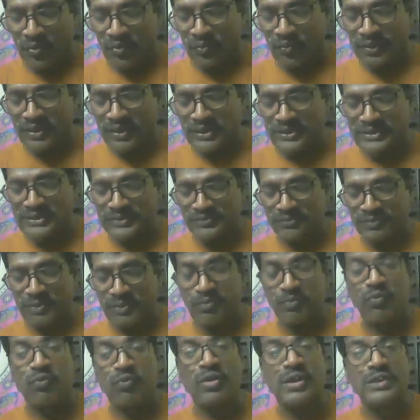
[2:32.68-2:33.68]
verse
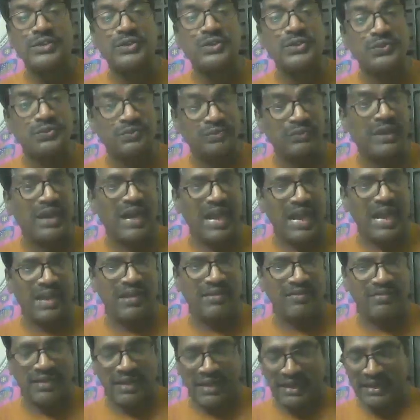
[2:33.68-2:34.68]
from 1 to
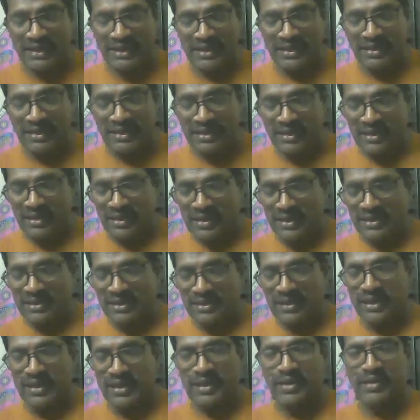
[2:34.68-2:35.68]
5. I
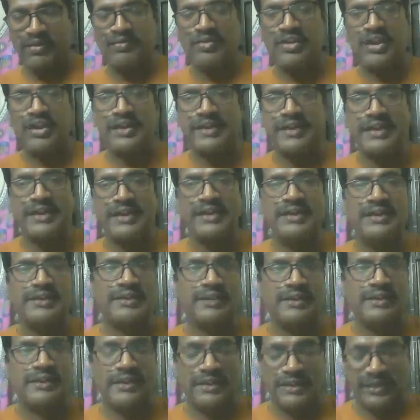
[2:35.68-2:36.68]
uh, will read
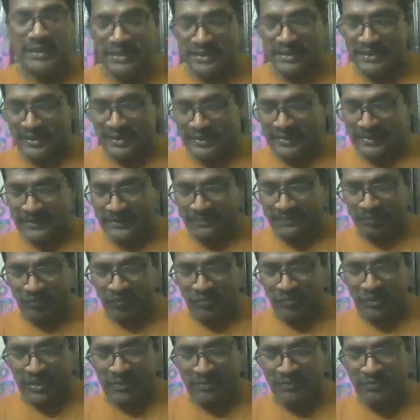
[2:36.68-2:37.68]
uh,
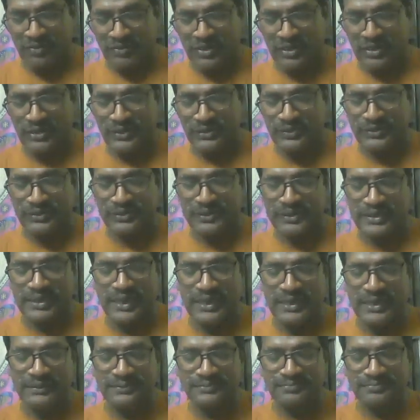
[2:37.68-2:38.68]
them for you,
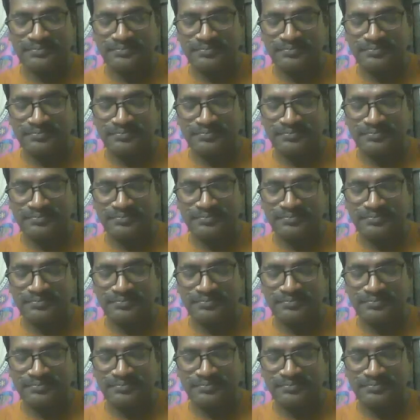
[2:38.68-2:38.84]
okay?